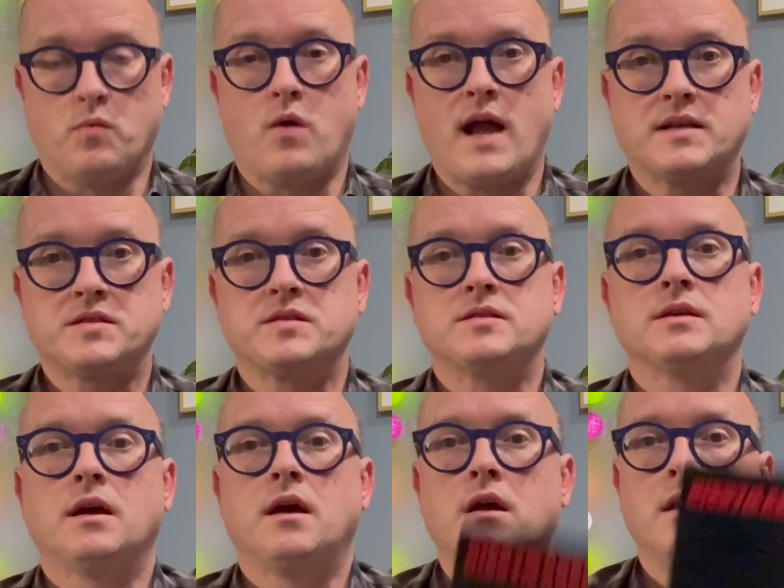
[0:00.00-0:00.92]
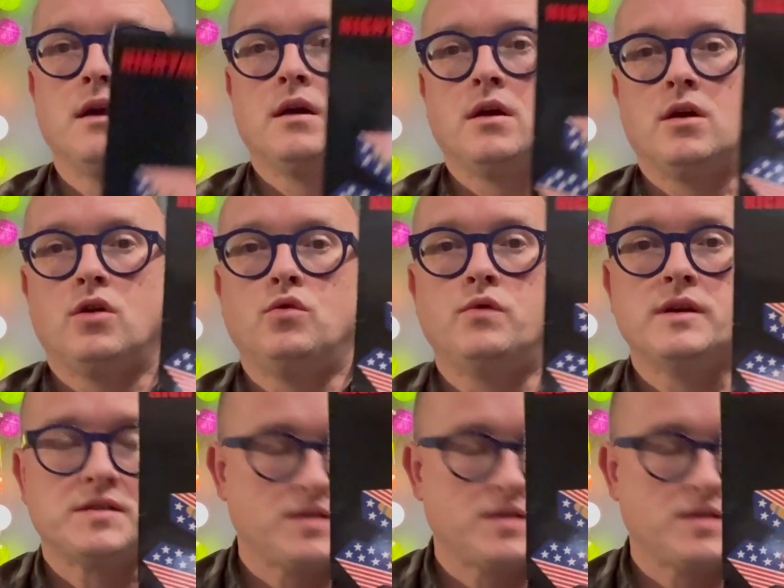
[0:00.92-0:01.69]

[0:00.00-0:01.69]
Wax, who is